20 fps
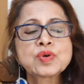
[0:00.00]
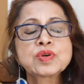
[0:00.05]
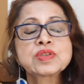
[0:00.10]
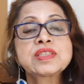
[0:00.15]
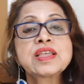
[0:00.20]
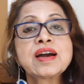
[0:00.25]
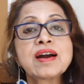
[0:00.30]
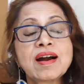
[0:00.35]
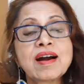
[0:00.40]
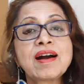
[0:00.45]

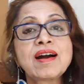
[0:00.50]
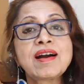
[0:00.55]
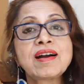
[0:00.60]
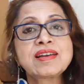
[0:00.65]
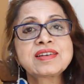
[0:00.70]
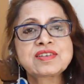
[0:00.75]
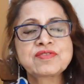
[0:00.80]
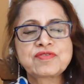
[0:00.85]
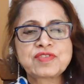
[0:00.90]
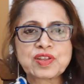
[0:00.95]
the
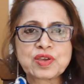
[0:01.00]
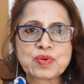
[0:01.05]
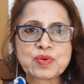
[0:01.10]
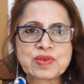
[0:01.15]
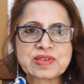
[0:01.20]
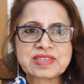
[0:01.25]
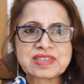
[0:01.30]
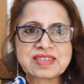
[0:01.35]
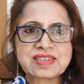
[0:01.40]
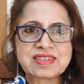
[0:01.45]
heart
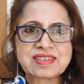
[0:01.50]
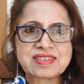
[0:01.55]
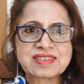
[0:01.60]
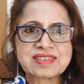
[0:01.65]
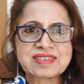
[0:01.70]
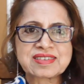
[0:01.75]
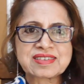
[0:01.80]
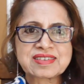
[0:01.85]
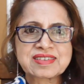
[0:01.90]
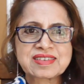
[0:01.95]

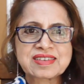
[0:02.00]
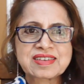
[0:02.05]
frequencies,